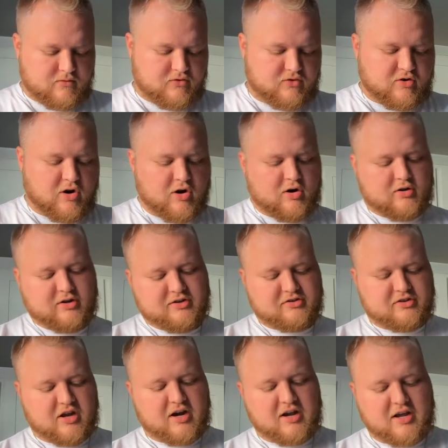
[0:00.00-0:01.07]
currently
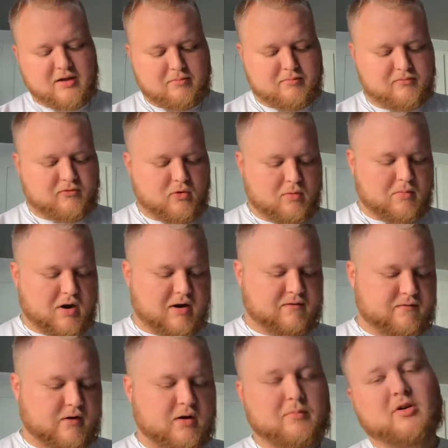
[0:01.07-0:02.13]
studying for my
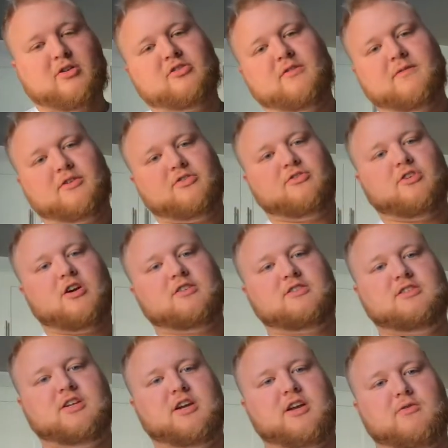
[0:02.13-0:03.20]
fundamentals of
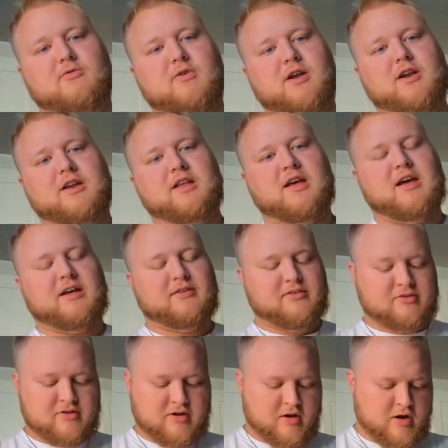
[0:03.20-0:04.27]
instruction written test.